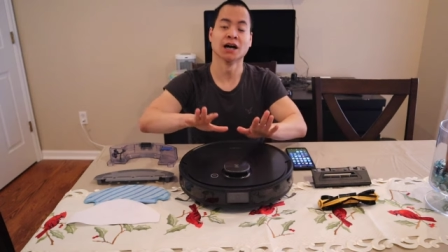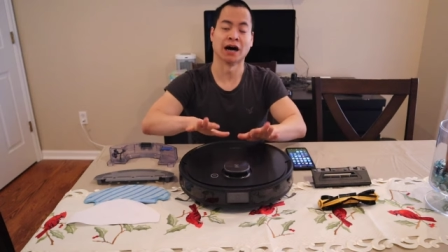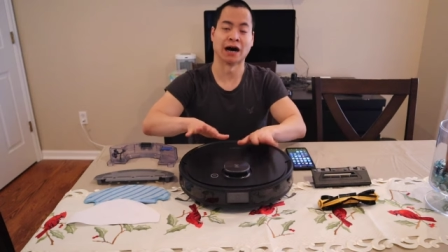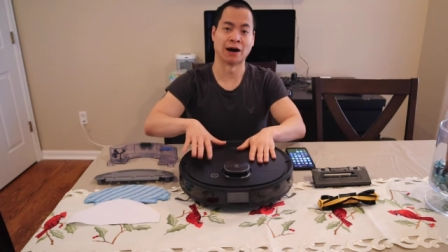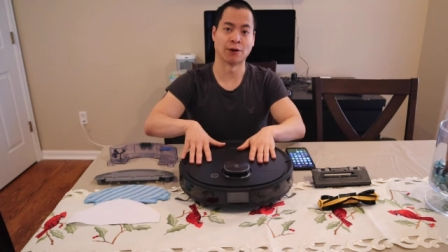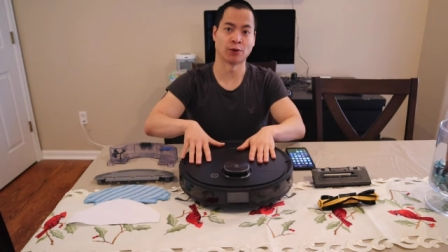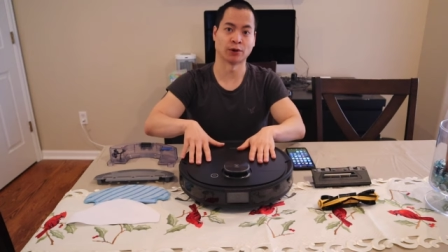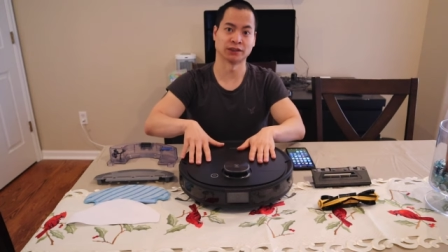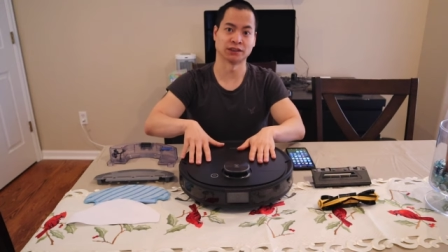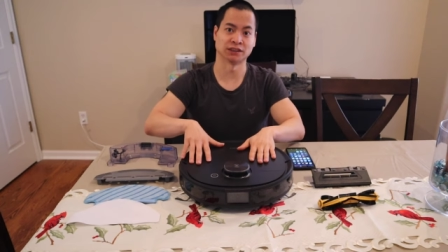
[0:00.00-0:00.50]

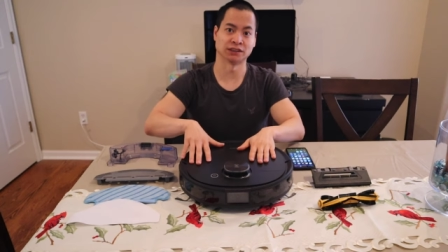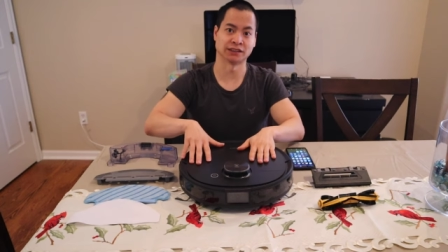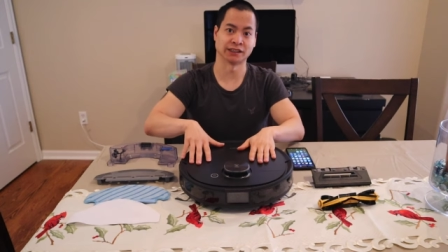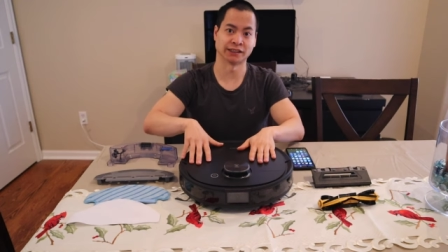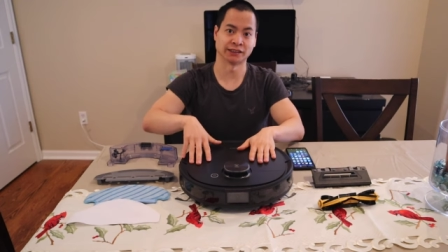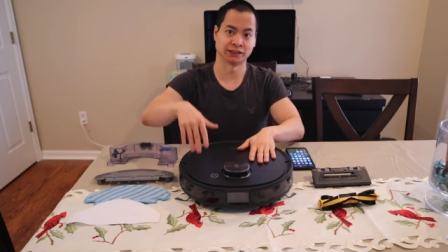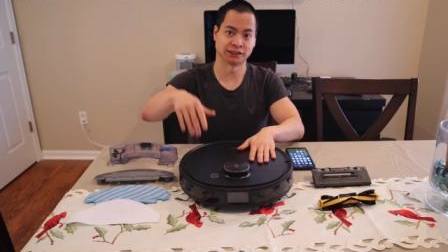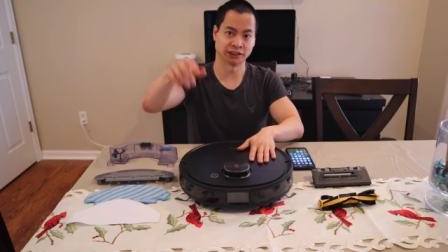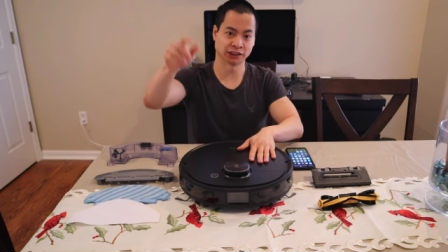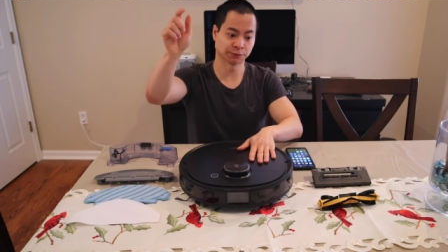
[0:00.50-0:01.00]
I want to
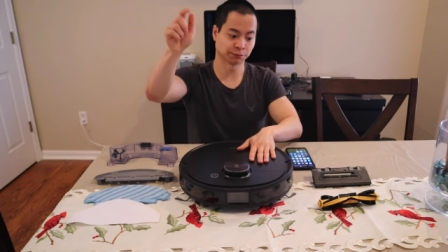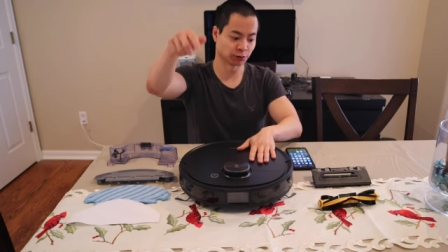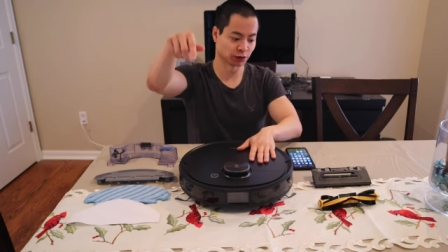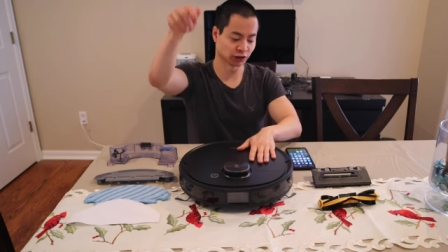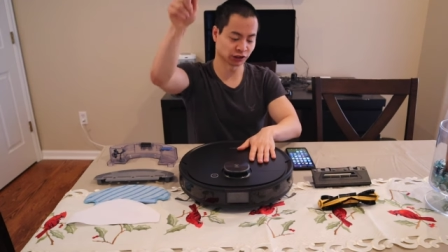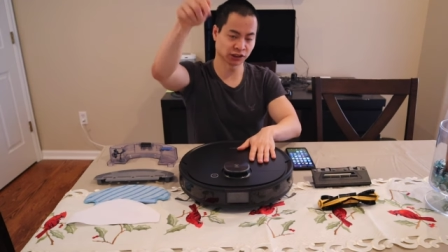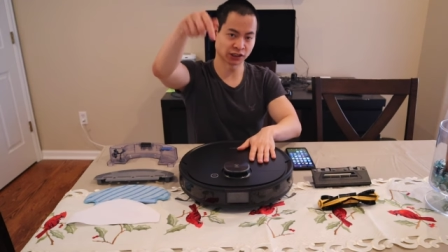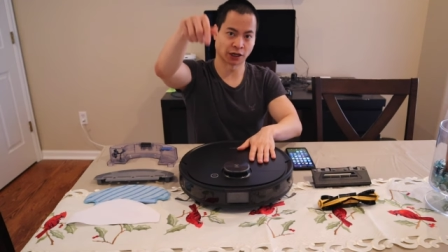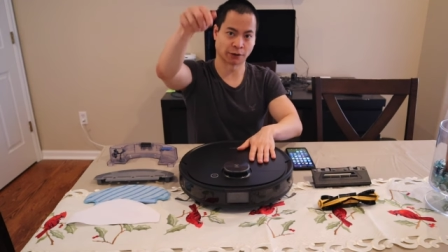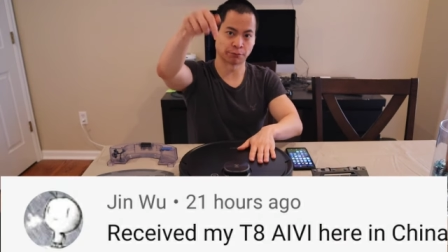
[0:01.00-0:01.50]
thank this
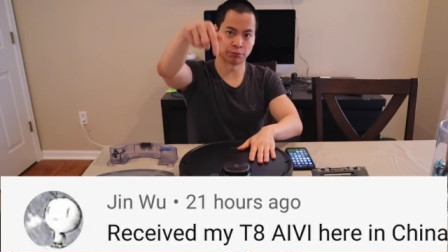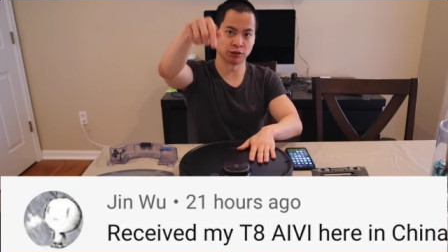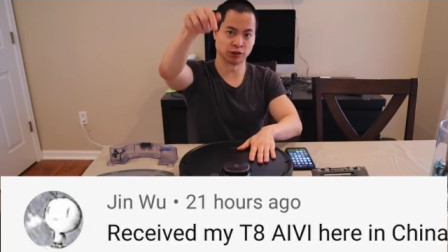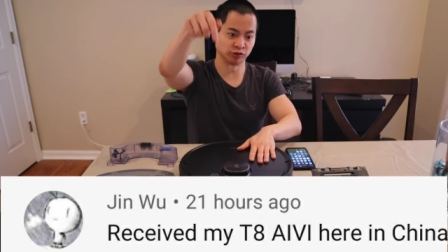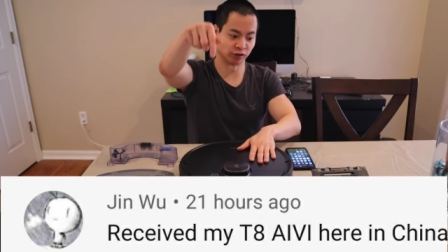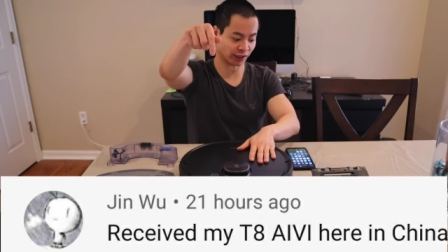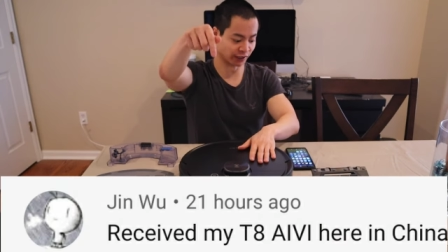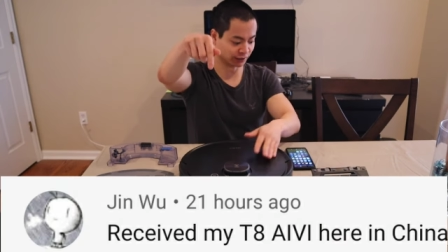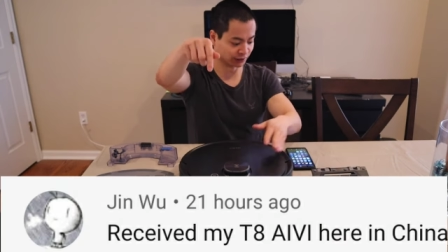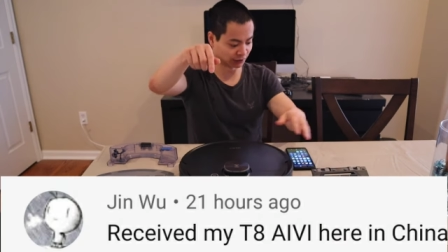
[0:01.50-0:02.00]
person. I'll put
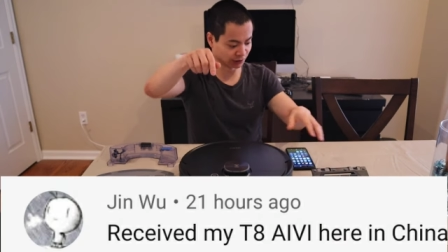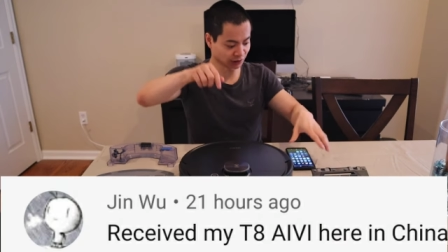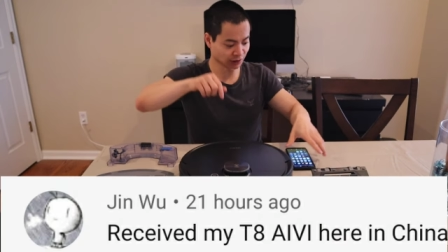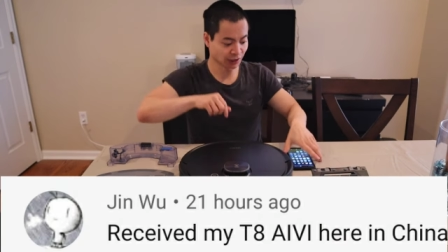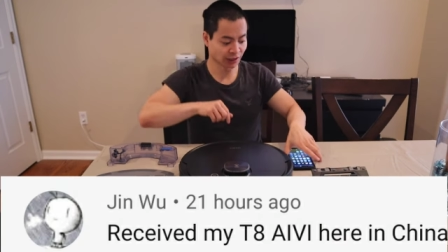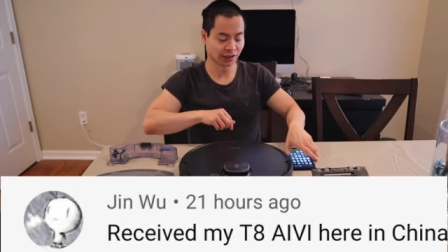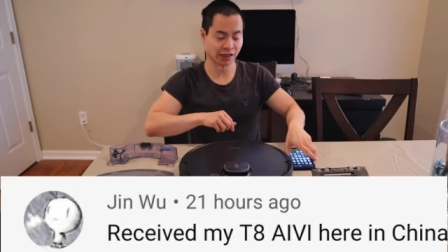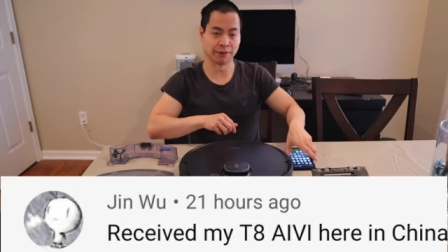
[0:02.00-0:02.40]
right here.